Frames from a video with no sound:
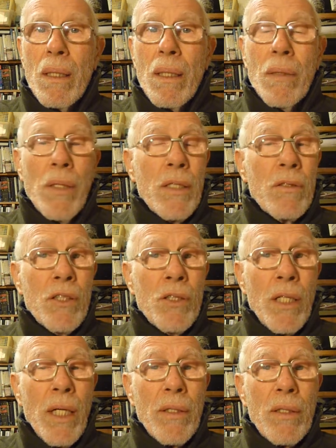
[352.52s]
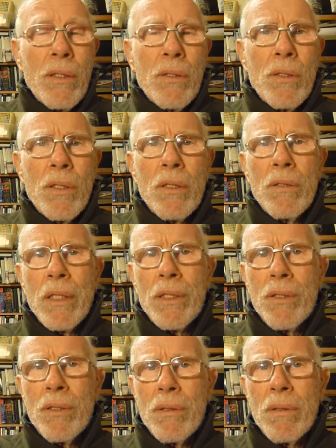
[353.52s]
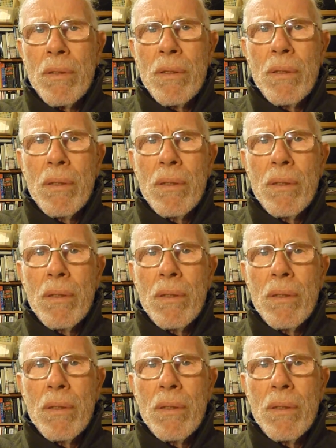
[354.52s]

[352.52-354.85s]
And there is the other consideration.